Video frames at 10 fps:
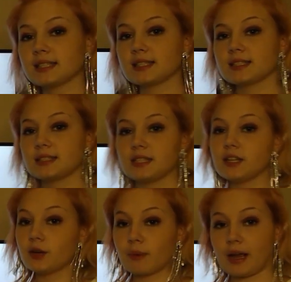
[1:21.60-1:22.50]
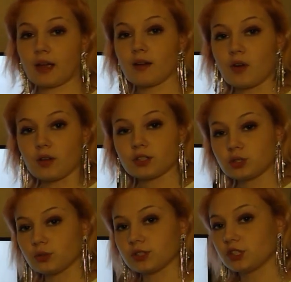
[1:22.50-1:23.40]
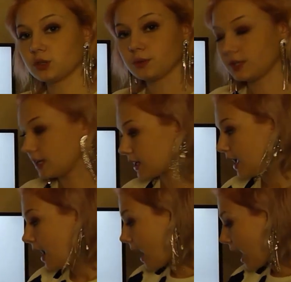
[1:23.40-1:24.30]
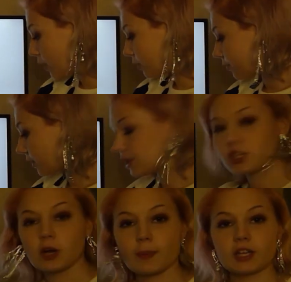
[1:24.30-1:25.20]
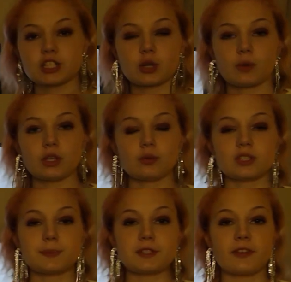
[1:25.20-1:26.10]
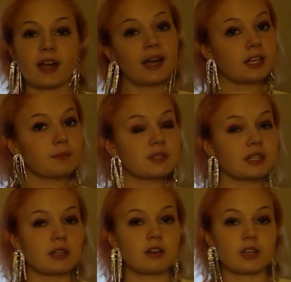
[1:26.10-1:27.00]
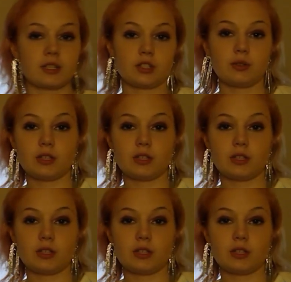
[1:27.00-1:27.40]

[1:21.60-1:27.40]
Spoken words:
is the array of all the tools that you will need. I will first start by showing you the specific items and then I'll get into the